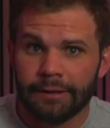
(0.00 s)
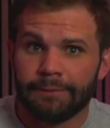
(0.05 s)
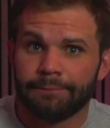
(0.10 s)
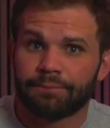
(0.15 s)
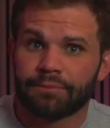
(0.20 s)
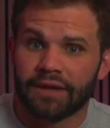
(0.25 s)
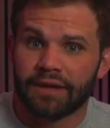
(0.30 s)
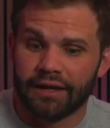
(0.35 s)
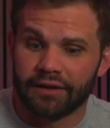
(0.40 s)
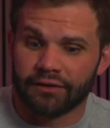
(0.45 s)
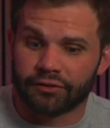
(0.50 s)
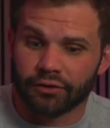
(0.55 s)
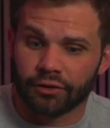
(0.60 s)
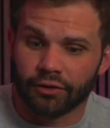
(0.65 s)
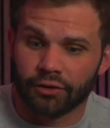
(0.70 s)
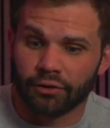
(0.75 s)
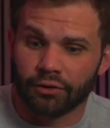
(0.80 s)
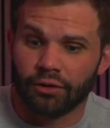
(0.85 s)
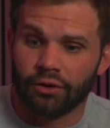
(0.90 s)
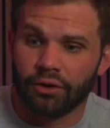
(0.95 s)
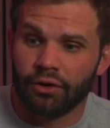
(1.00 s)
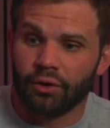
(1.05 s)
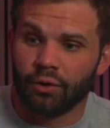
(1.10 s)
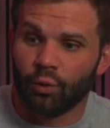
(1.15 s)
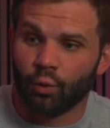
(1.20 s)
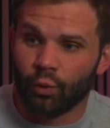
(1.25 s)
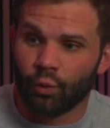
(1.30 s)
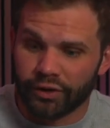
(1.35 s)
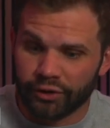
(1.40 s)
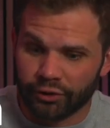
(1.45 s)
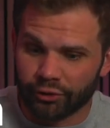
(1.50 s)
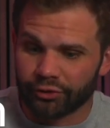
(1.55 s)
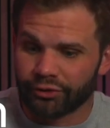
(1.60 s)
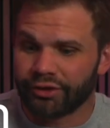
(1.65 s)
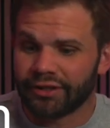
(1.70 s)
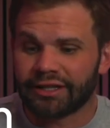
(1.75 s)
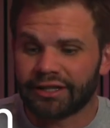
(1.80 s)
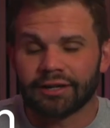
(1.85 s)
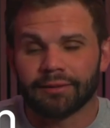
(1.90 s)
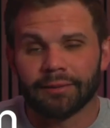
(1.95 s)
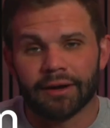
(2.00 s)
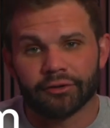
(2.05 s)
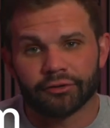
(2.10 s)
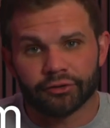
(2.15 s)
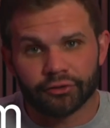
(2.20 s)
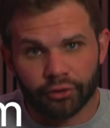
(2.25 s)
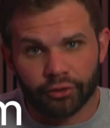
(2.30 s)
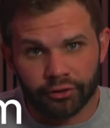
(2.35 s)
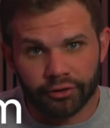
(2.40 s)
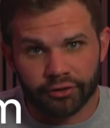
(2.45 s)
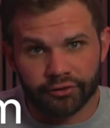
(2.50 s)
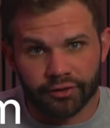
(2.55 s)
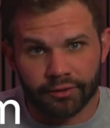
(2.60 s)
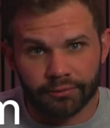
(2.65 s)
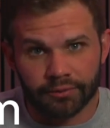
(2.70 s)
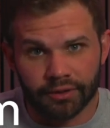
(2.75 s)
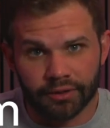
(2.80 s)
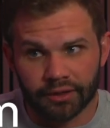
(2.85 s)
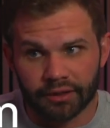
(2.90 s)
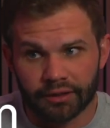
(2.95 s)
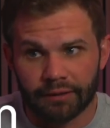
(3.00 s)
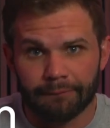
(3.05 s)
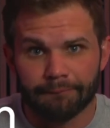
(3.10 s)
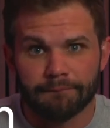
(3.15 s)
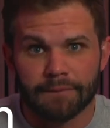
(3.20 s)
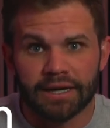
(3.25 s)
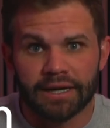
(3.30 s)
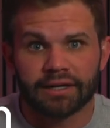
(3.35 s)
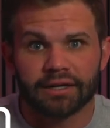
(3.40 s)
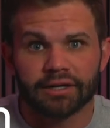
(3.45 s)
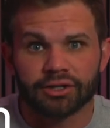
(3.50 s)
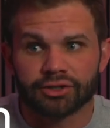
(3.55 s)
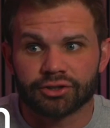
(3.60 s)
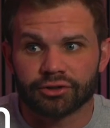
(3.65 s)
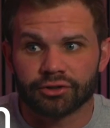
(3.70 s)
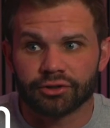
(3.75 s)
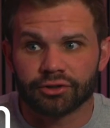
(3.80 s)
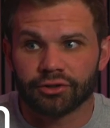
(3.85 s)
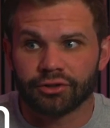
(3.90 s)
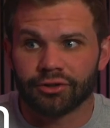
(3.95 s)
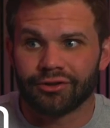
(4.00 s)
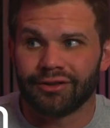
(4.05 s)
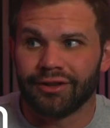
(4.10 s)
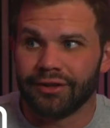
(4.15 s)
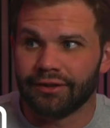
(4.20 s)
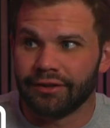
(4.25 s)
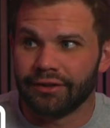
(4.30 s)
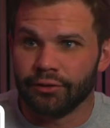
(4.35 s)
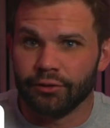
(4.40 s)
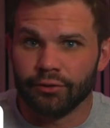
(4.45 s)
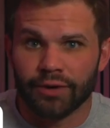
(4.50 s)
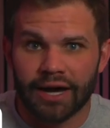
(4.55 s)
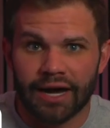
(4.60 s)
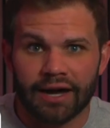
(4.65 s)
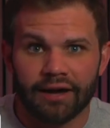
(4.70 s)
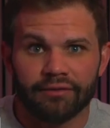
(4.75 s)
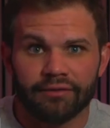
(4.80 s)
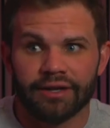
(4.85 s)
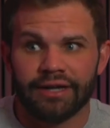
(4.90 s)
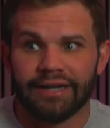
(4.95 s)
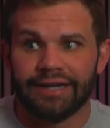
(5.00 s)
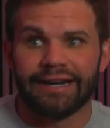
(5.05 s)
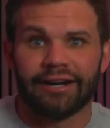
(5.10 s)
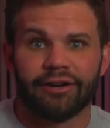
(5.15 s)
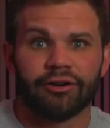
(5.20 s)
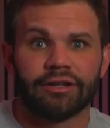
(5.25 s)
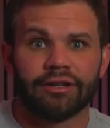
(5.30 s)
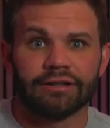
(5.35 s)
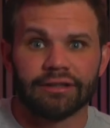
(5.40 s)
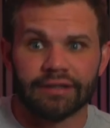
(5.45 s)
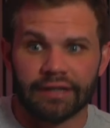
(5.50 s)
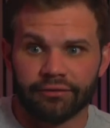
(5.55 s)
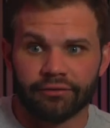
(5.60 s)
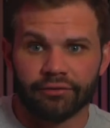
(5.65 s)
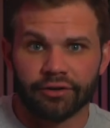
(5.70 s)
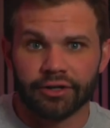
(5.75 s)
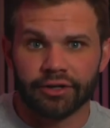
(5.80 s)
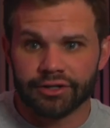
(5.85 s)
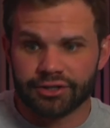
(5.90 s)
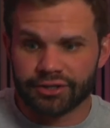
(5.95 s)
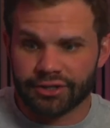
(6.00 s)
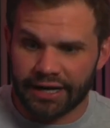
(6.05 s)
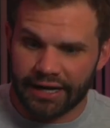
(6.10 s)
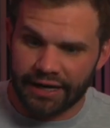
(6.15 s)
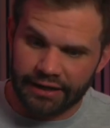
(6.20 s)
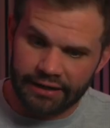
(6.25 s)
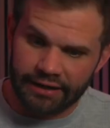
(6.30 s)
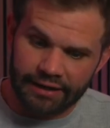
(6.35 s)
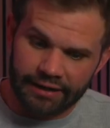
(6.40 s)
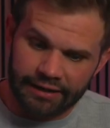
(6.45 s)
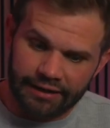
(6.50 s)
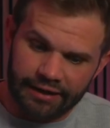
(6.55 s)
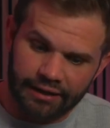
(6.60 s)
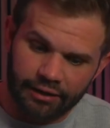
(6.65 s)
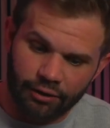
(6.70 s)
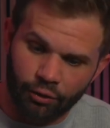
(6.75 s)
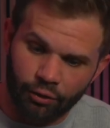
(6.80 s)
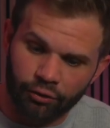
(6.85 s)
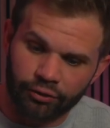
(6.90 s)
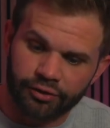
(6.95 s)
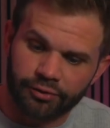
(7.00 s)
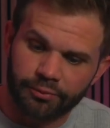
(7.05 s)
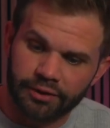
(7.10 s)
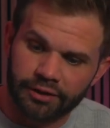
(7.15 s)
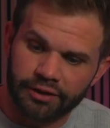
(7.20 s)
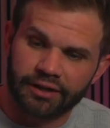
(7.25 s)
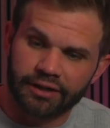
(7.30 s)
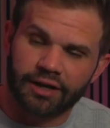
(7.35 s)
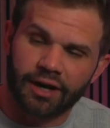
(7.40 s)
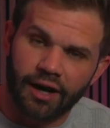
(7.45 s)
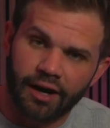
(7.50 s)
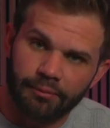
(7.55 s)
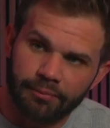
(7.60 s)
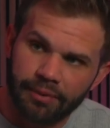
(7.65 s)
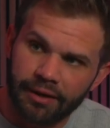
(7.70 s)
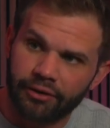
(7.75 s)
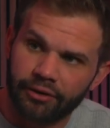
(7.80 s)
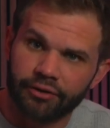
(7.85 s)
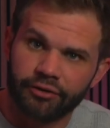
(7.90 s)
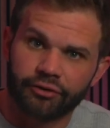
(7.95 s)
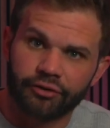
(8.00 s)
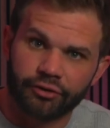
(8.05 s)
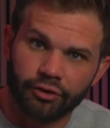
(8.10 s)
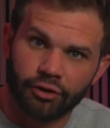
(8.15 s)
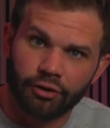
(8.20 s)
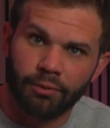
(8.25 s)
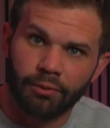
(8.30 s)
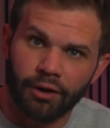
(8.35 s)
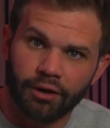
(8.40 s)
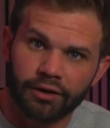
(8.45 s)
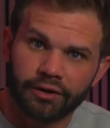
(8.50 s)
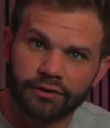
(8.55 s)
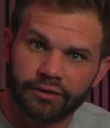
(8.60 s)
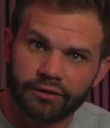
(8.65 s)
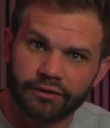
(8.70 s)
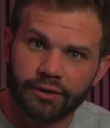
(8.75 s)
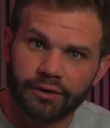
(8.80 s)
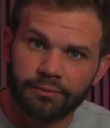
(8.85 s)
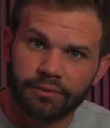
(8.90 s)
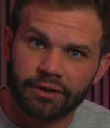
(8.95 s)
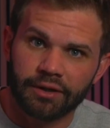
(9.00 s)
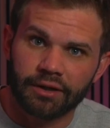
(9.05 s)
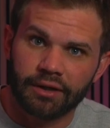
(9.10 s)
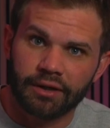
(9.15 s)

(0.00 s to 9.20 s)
And so when you're thinking about starting something, making sure that you have inherent leverage and it can ultimately compound and snowball into something